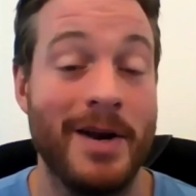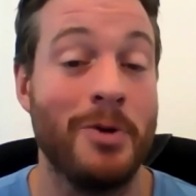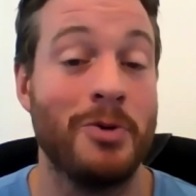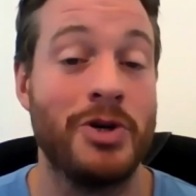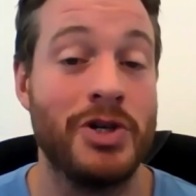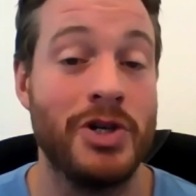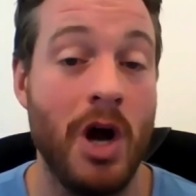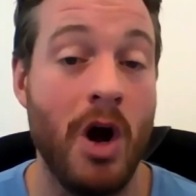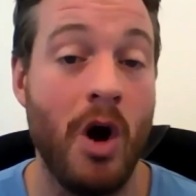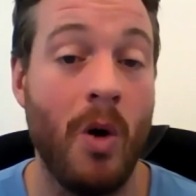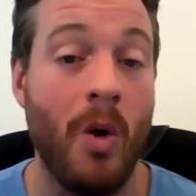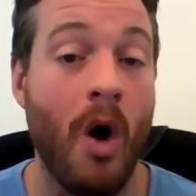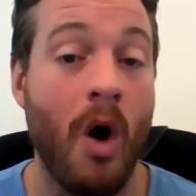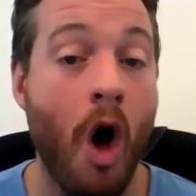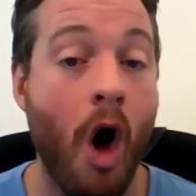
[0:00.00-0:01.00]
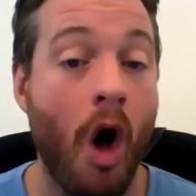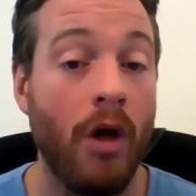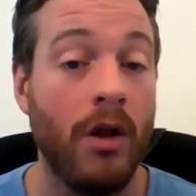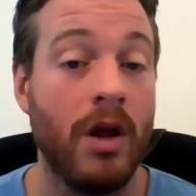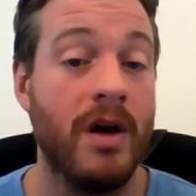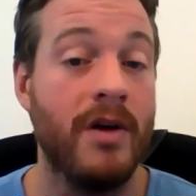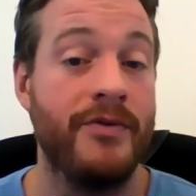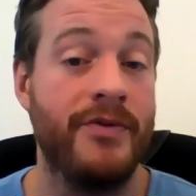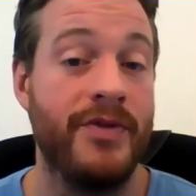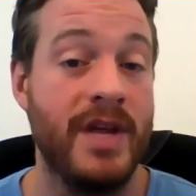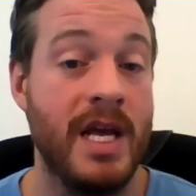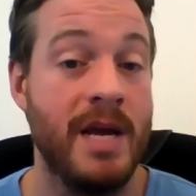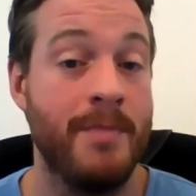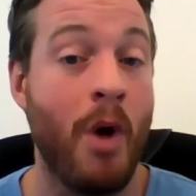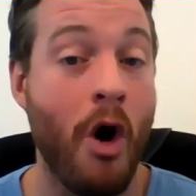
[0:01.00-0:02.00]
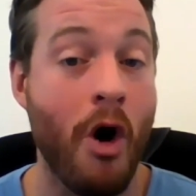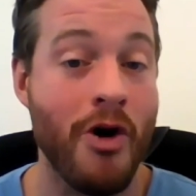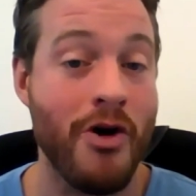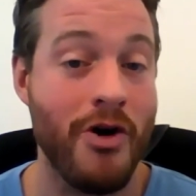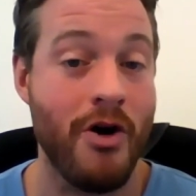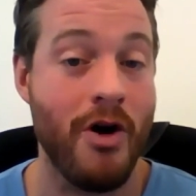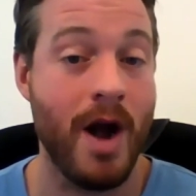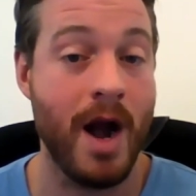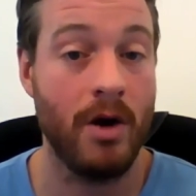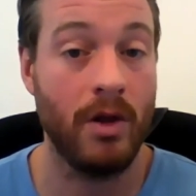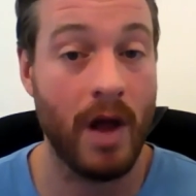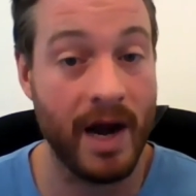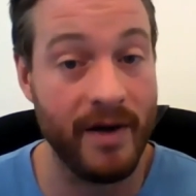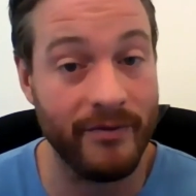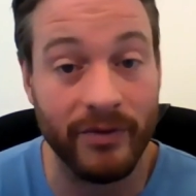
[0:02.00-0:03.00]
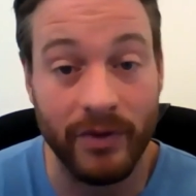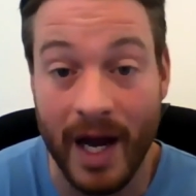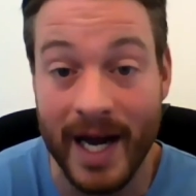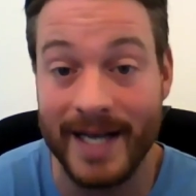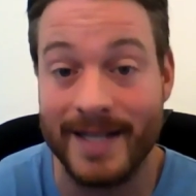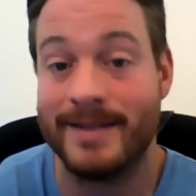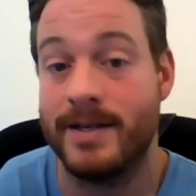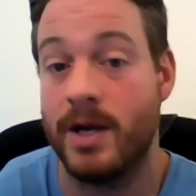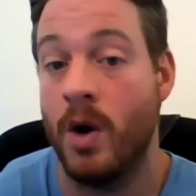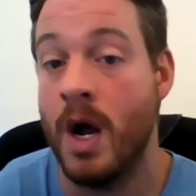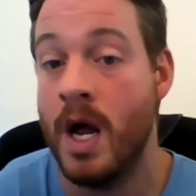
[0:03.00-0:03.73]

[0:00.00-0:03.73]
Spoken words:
show all of the partner airline flights. So